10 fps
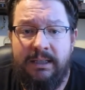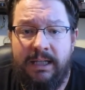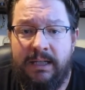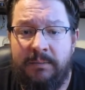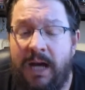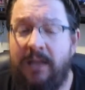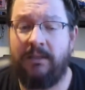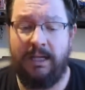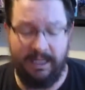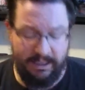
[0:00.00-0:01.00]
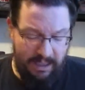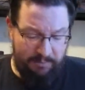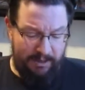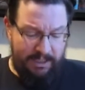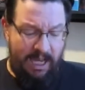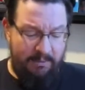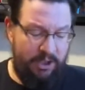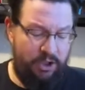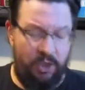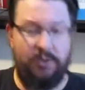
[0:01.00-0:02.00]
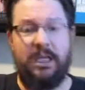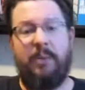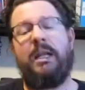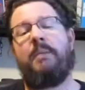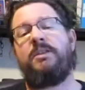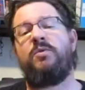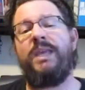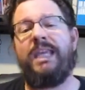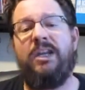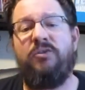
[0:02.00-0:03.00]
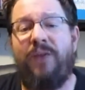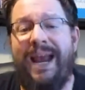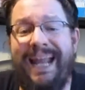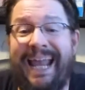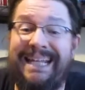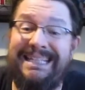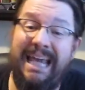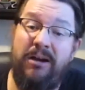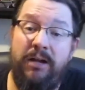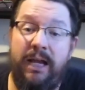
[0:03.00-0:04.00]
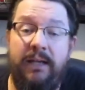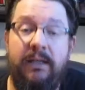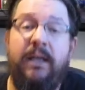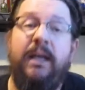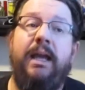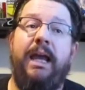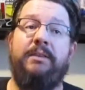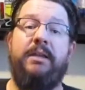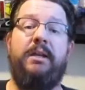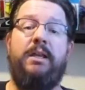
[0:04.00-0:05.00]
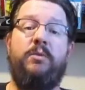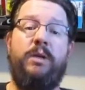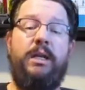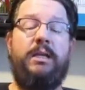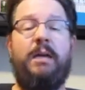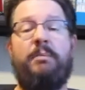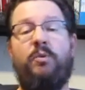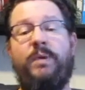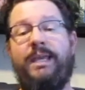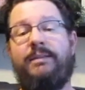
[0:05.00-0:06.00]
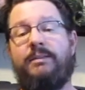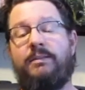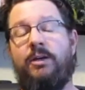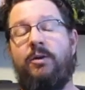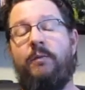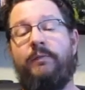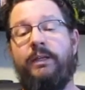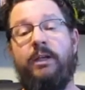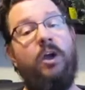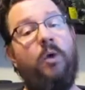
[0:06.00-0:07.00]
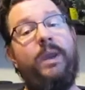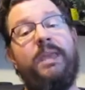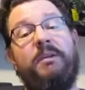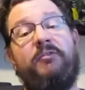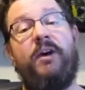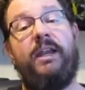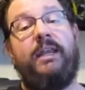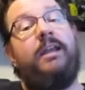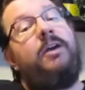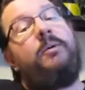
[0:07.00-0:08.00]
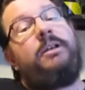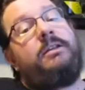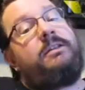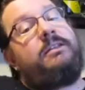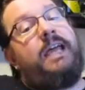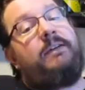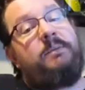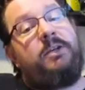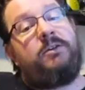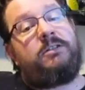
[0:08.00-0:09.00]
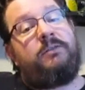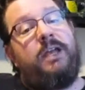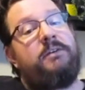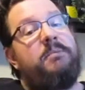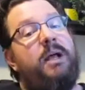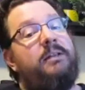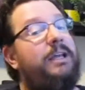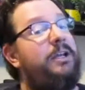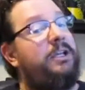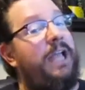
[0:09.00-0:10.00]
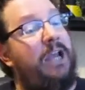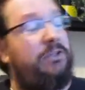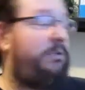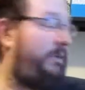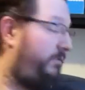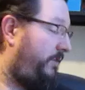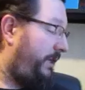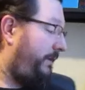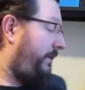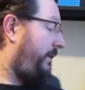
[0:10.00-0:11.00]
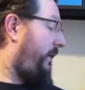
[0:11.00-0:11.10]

Holler, I got a couple of comedy shows coming up this weekend, Friday and Saturday, and then another one in a couple of weeks, so hopefully we can be funny. It doesn't just have to be Christopher having a meltdown. It could actually be funny.